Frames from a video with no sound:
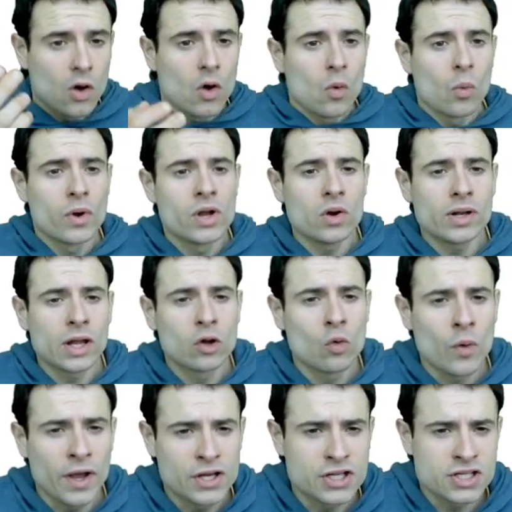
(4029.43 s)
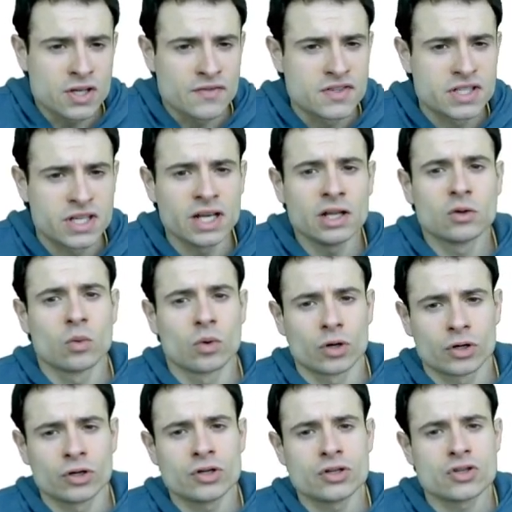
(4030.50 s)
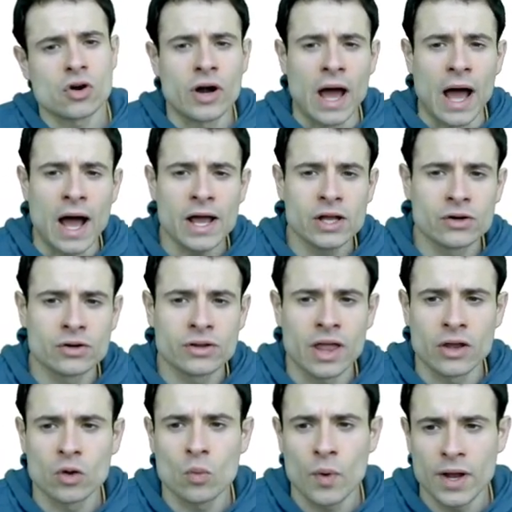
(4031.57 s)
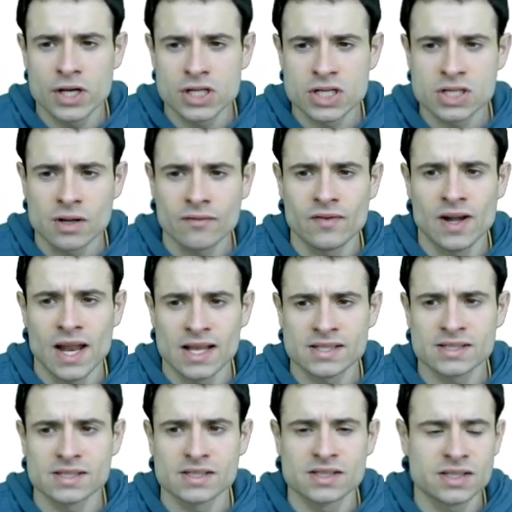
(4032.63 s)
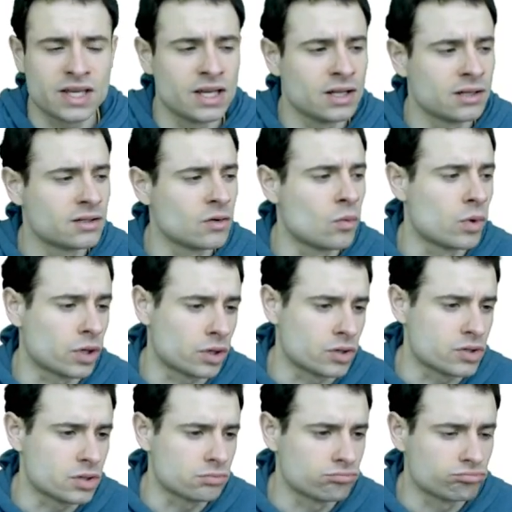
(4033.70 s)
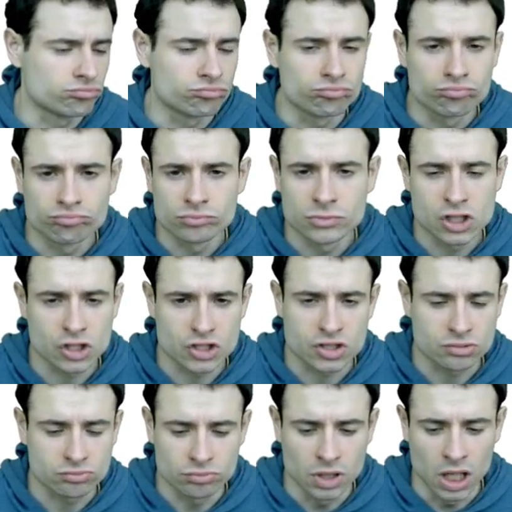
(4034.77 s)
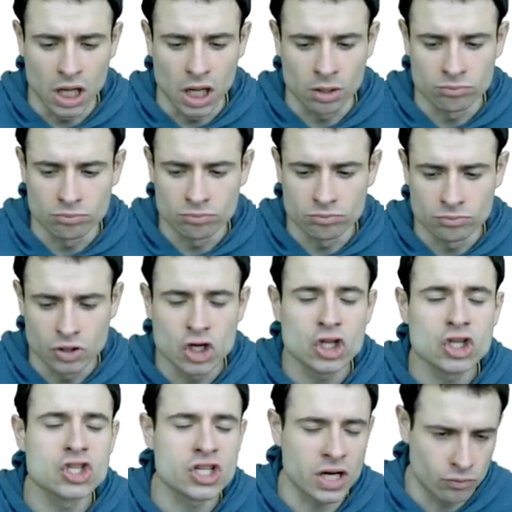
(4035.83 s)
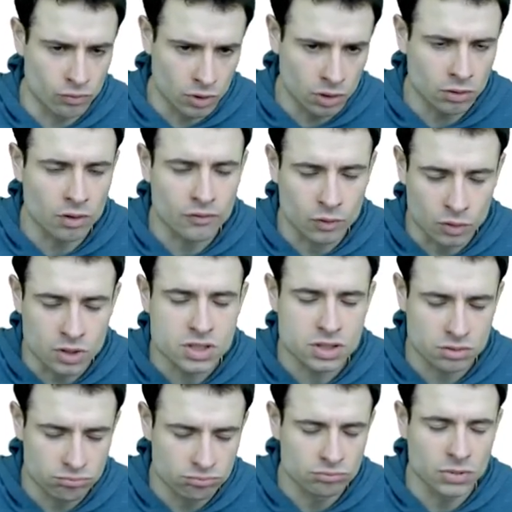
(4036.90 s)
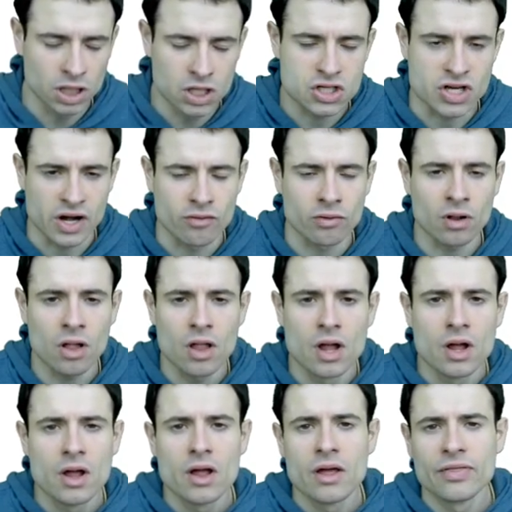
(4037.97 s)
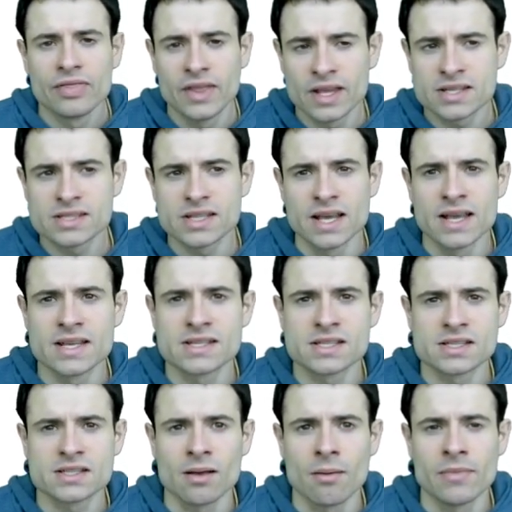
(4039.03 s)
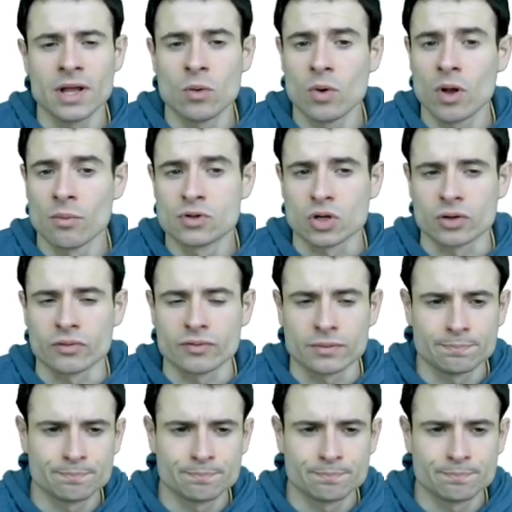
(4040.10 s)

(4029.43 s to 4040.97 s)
We know that the wages of skilled workers are higher than the wages of less skilled workers. It's just, uh, in general, of course, in general, this is something we observe.